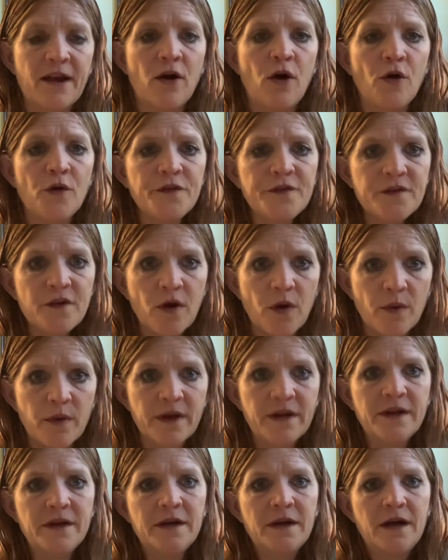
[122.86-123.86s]
also
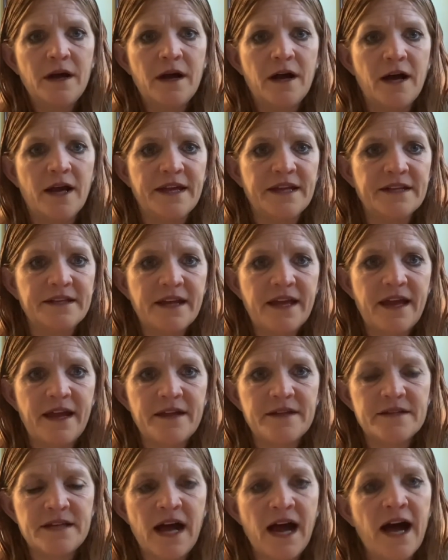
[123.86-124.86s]

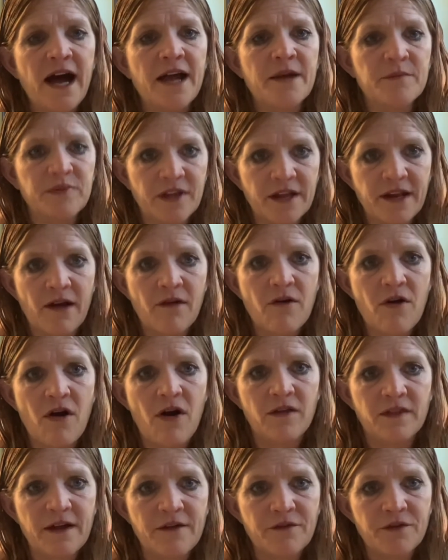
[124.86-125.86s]
indicates high blood
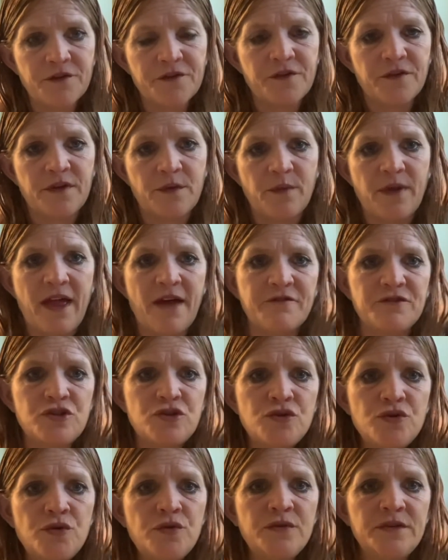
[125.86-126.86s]
alcohol levels. So then we have
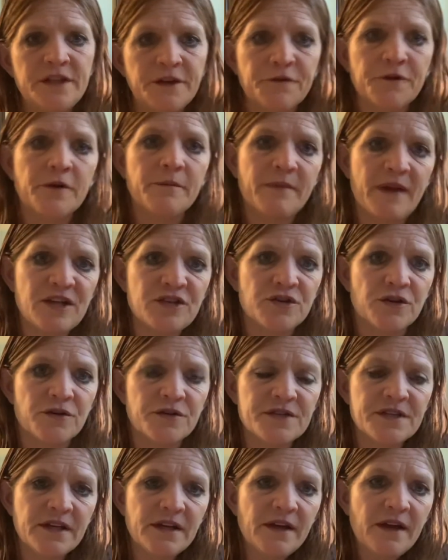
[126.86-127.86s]
two different
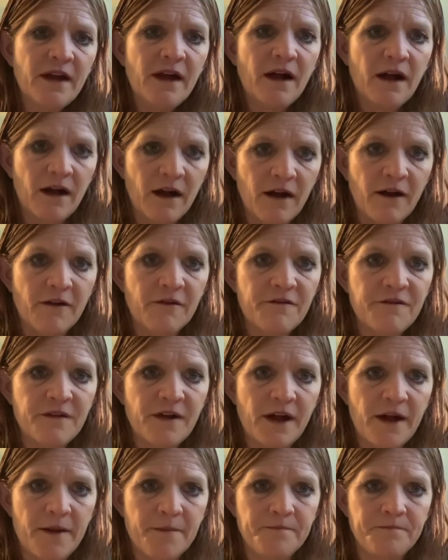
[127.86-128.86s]
measures of
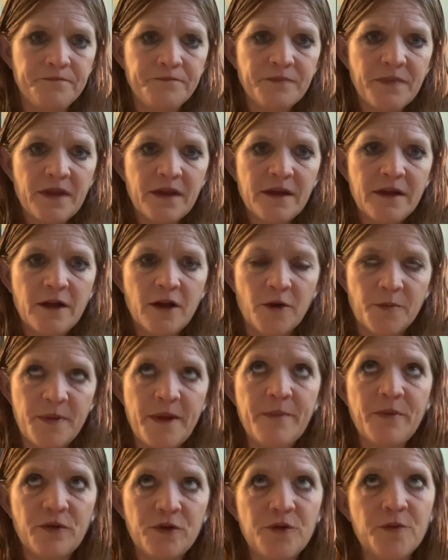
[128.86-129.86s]
or
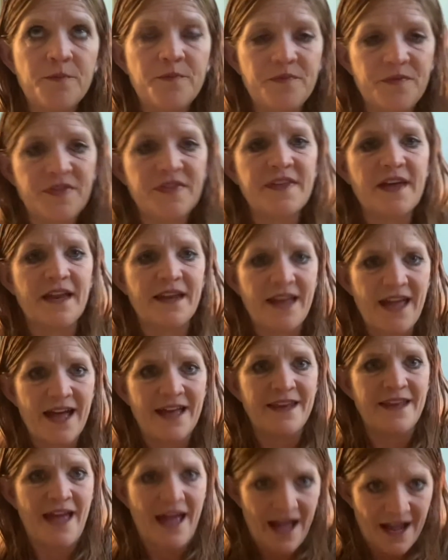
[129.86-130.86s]
people who then
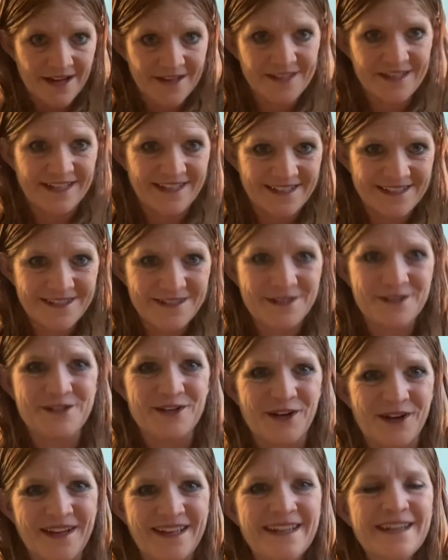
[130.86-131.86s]
had accidents.
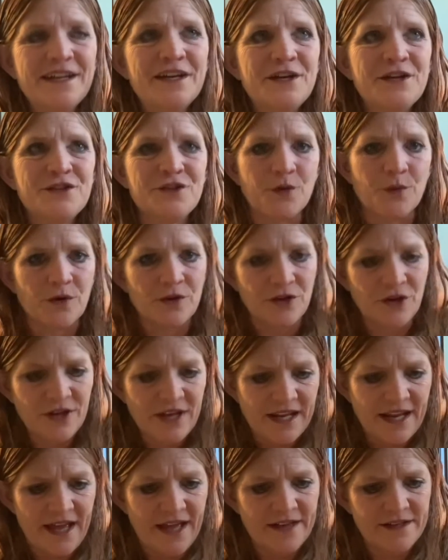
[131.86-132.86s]
So we're
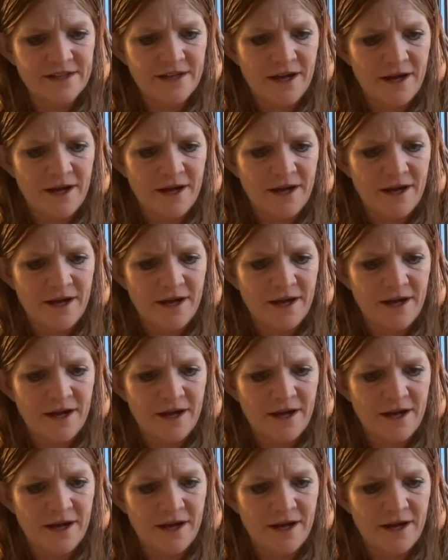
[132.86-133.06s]
looking at